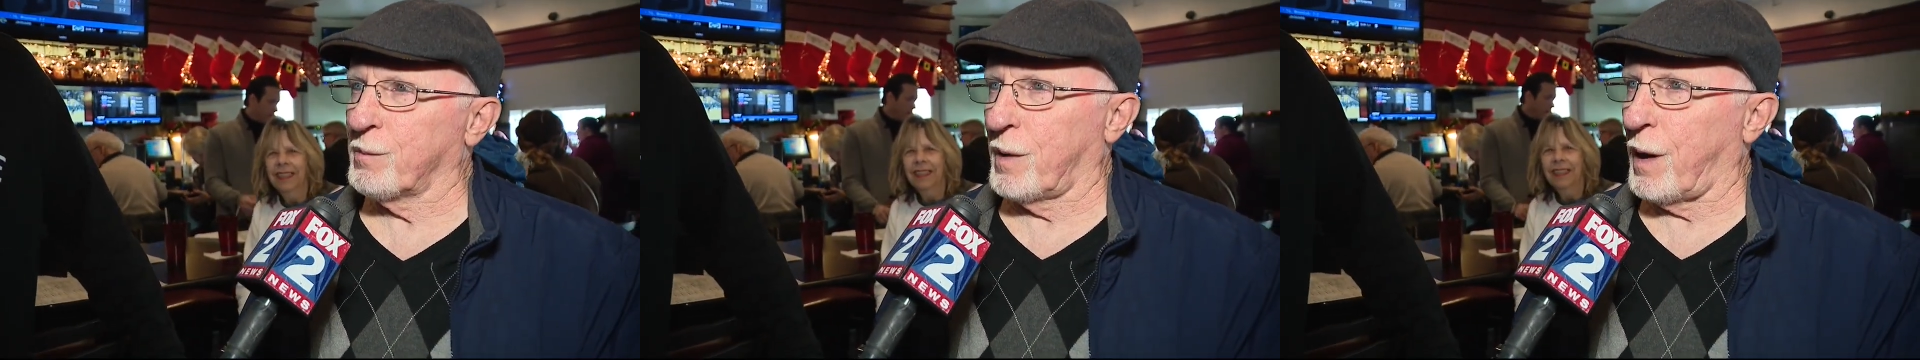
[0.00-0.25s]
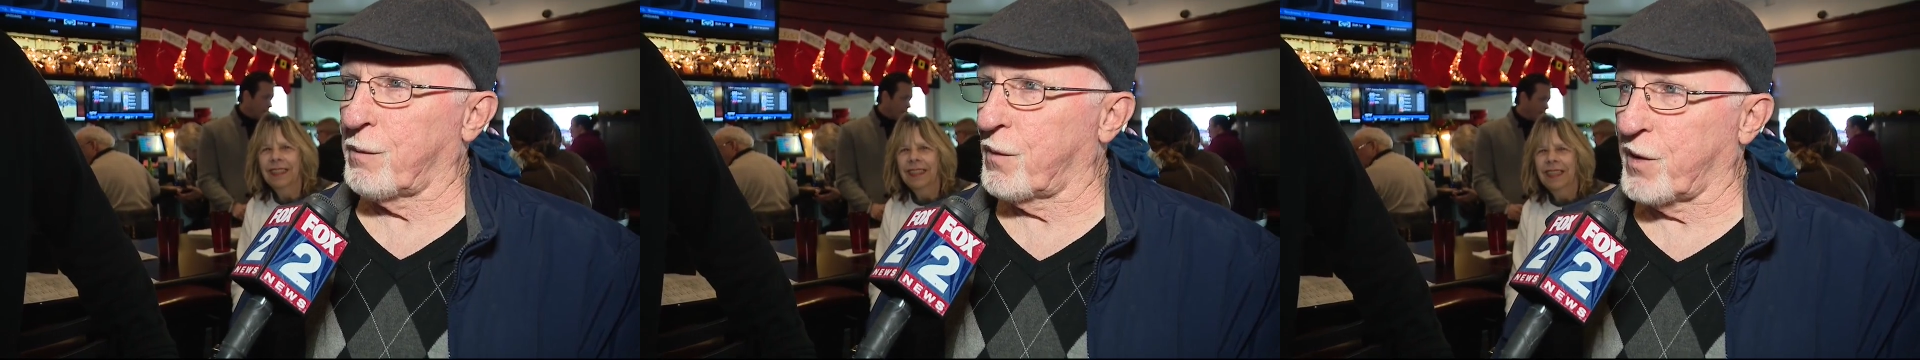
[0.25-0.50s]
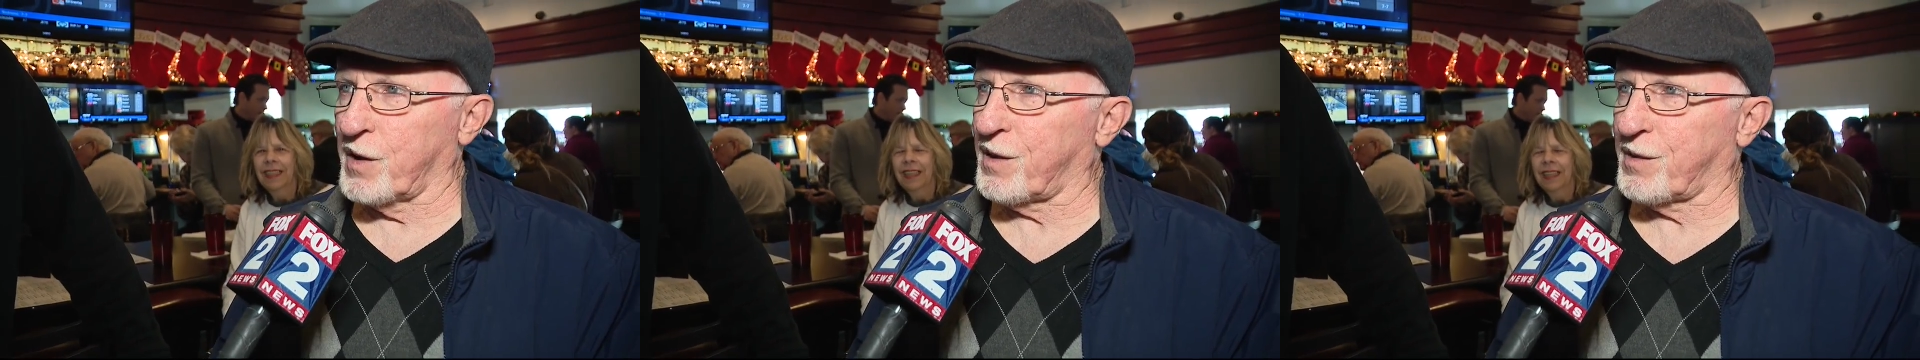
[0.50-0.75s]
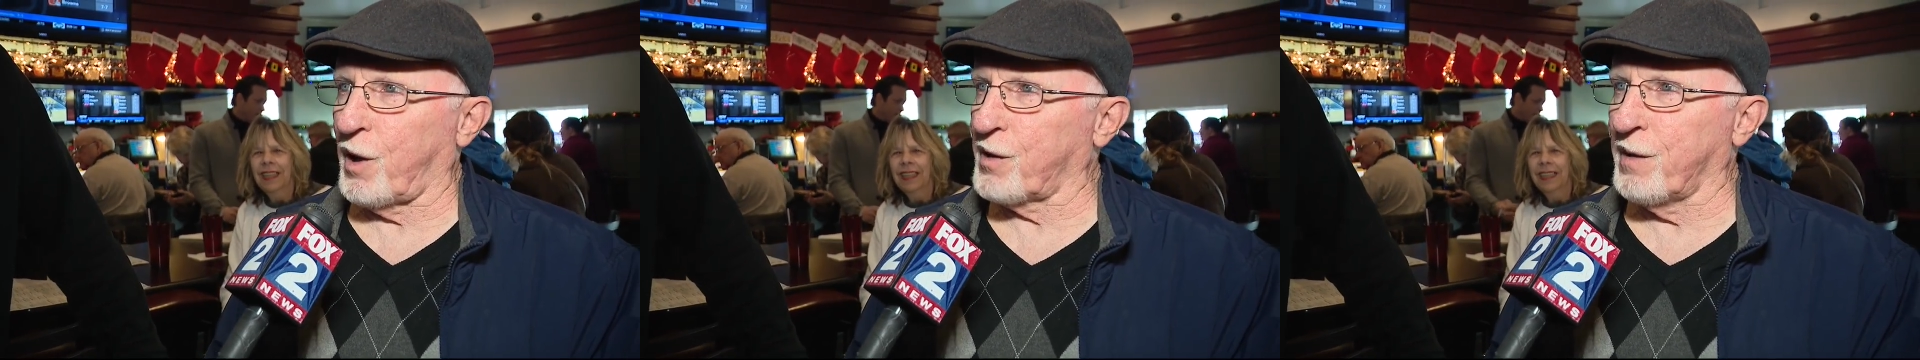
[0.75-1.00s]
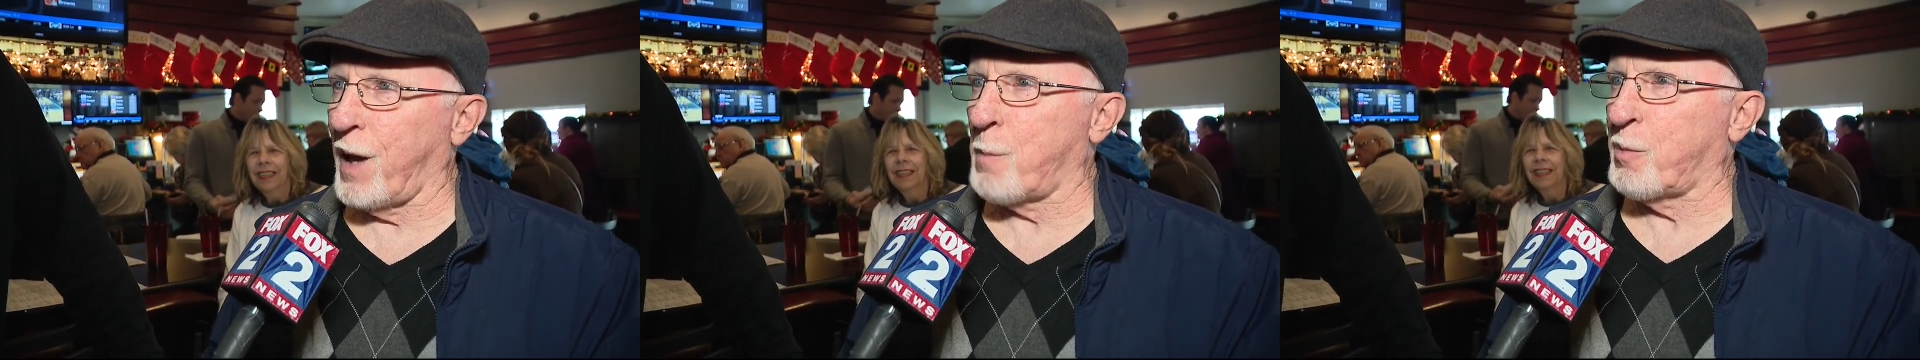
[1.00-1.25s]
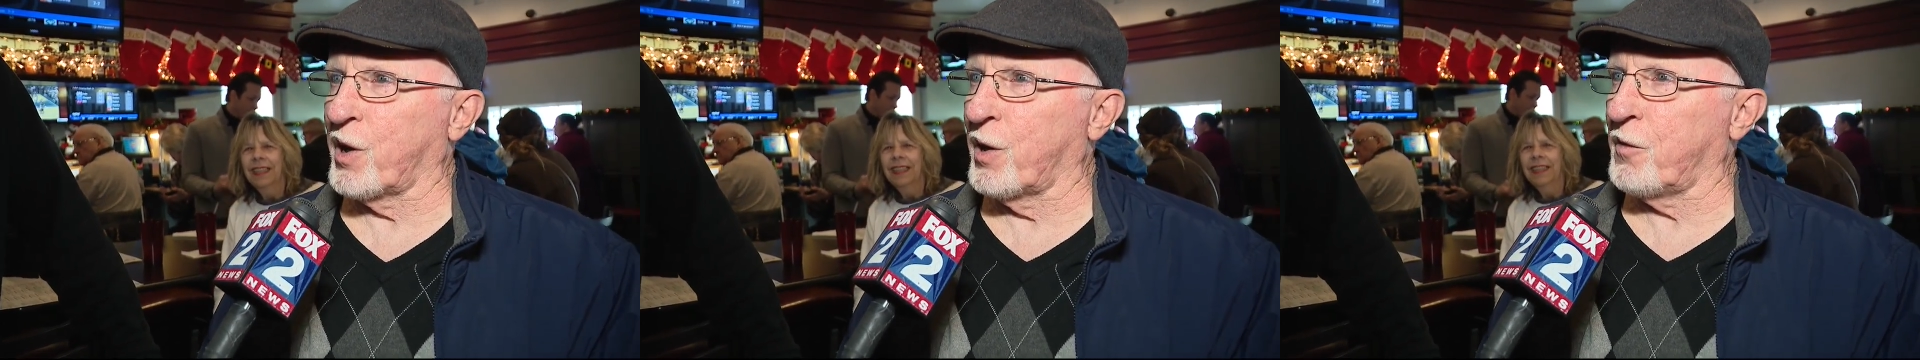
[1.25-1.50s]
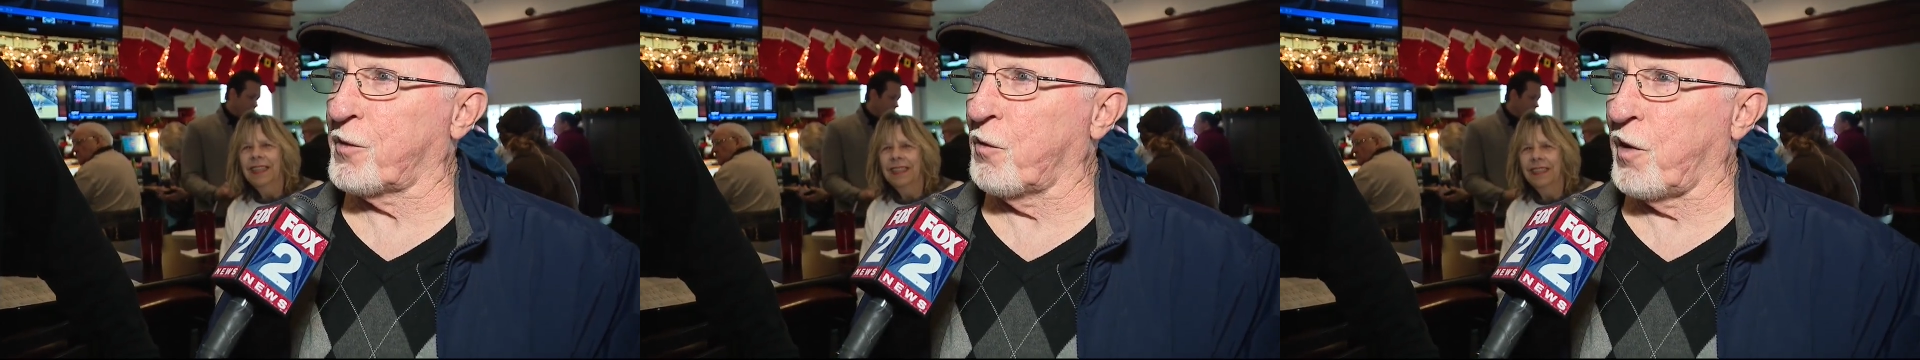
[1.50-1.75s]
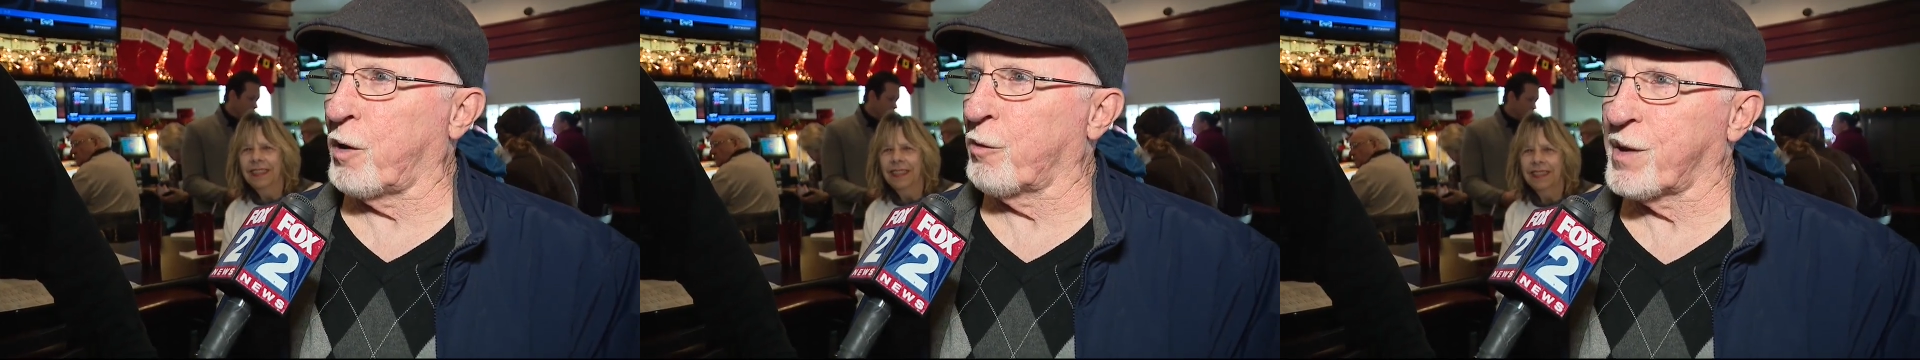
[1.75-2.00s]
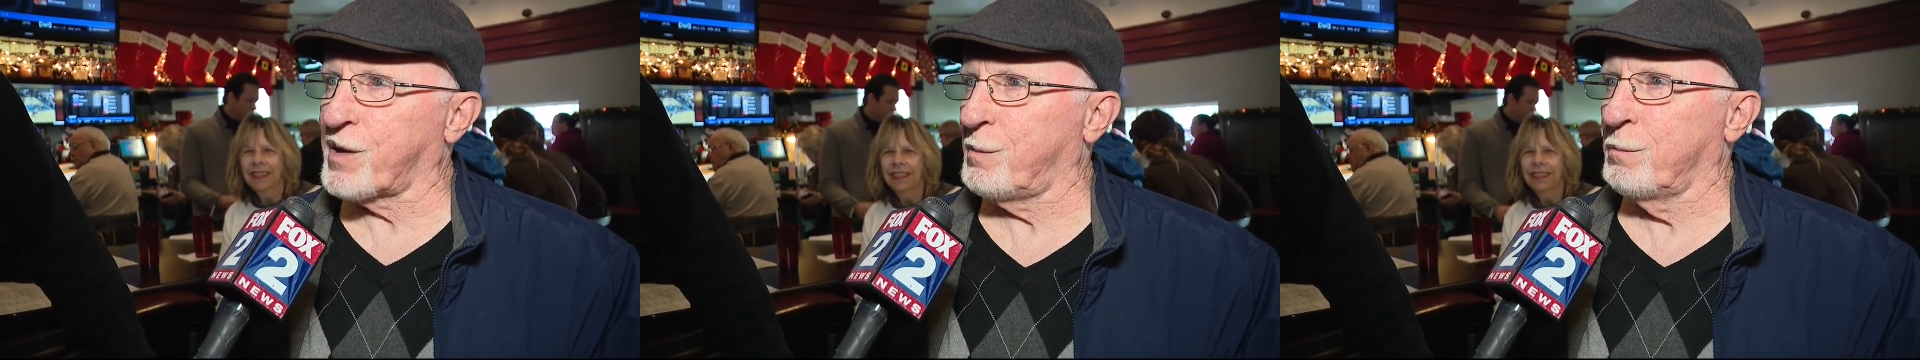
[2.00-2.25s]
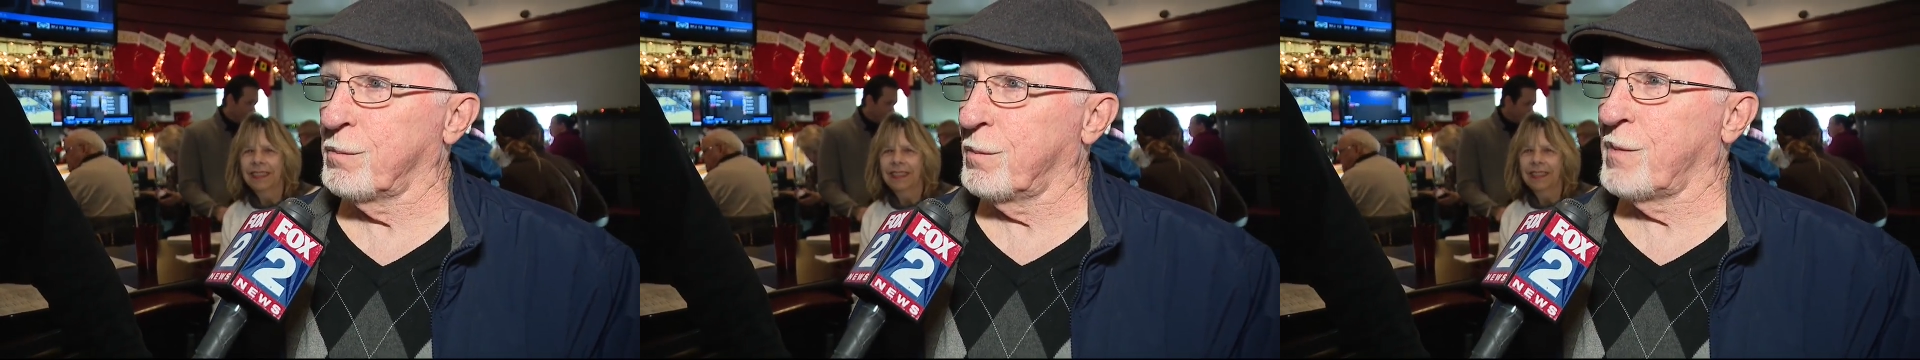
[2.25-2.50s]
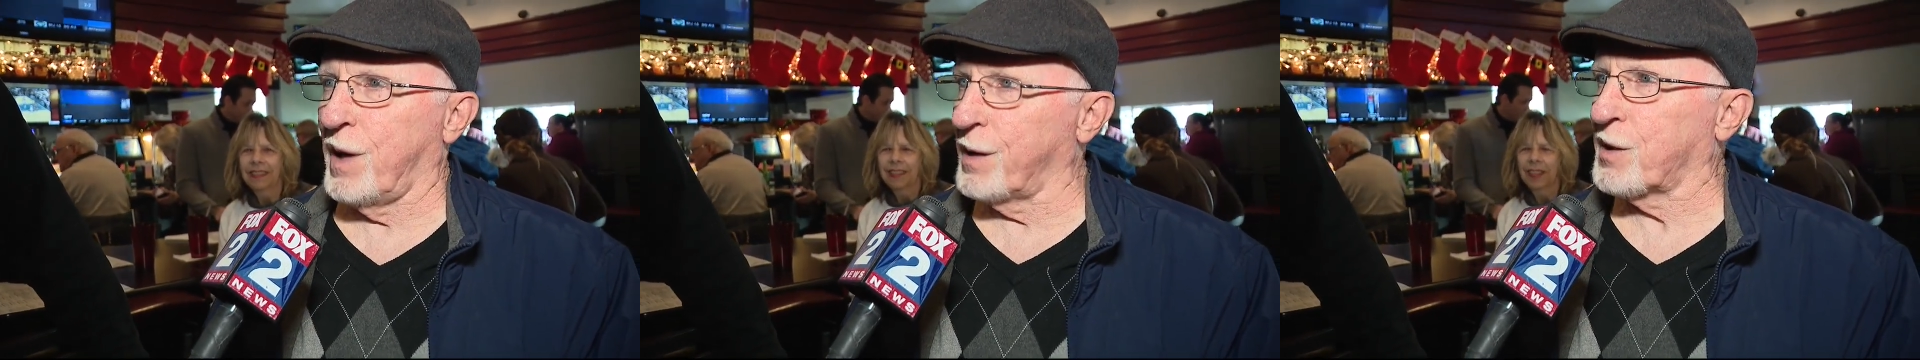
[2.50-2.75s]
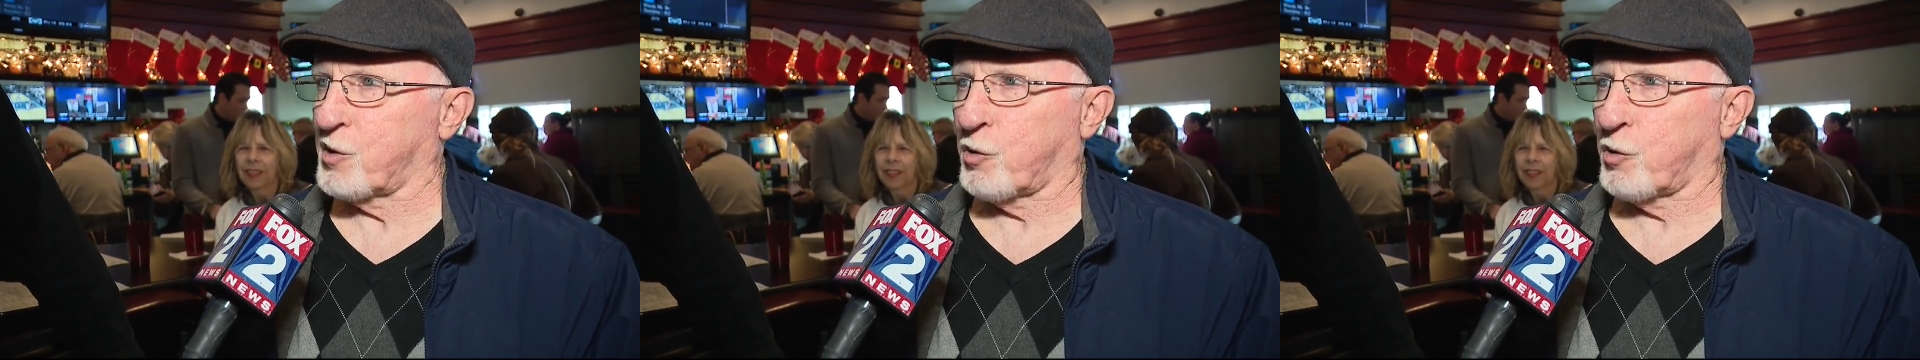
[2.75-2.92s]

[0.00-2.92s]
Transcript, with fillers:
Speaker 1: I, this doesn't happen enough to veterans, and it's